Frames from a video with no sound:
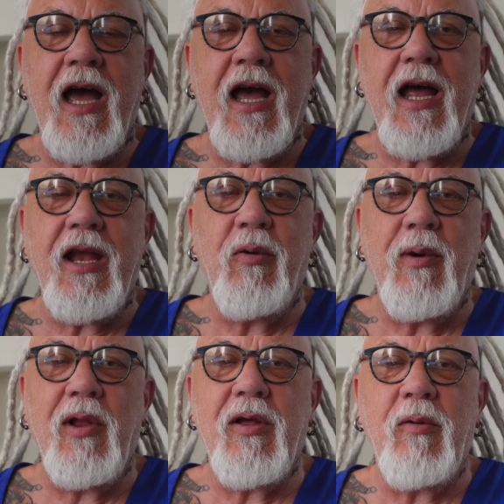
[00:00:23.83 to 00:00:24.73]
and
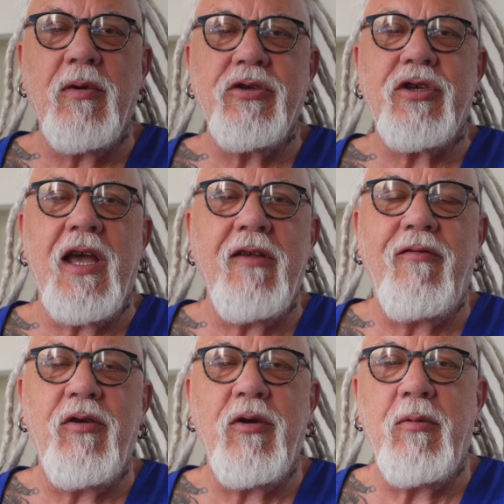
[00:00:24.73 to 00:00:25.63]
welcome once again
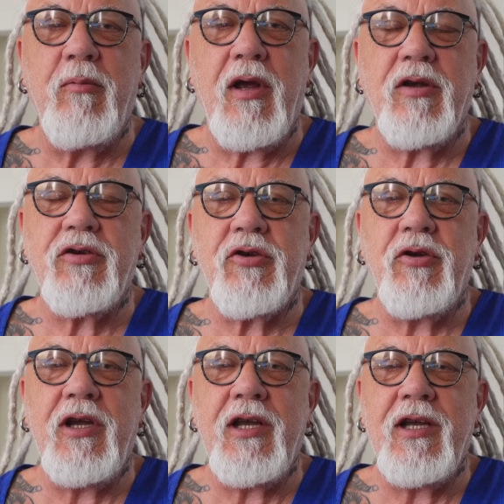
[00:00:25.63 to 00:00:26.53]
from
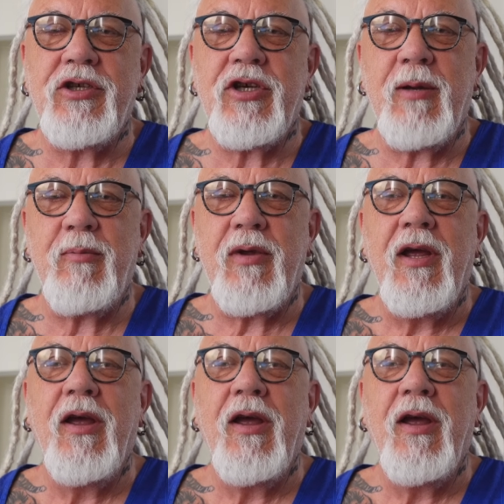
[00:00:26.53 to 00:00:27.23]
sunny Egypt.